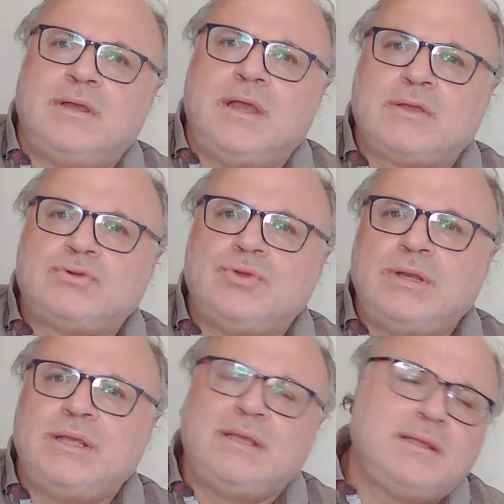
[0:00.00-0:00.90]

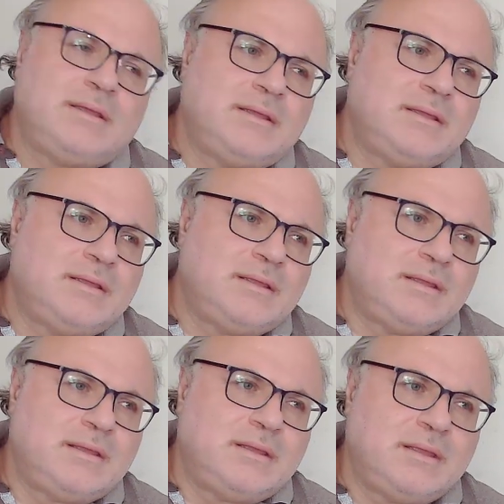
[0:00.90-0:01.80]
Actually,
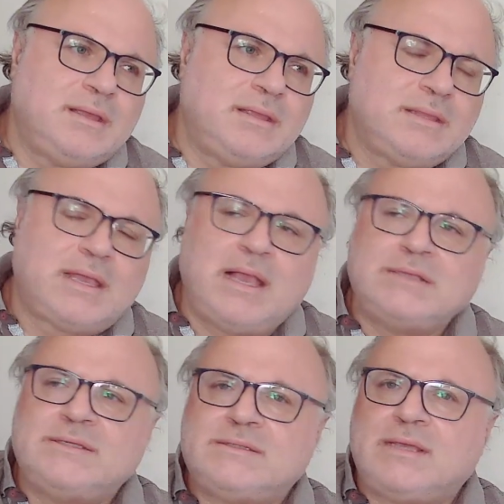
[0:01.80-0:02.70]
uh, the
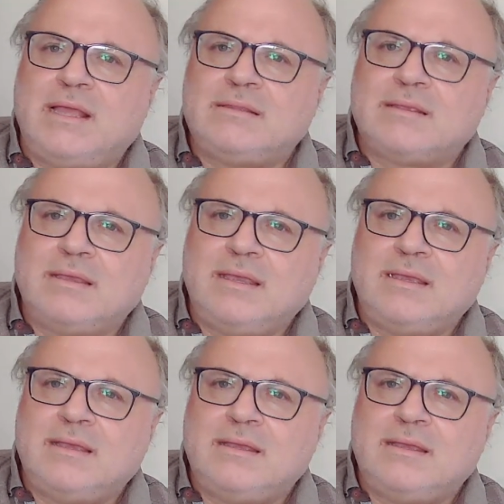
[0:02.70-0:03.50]
Qadis country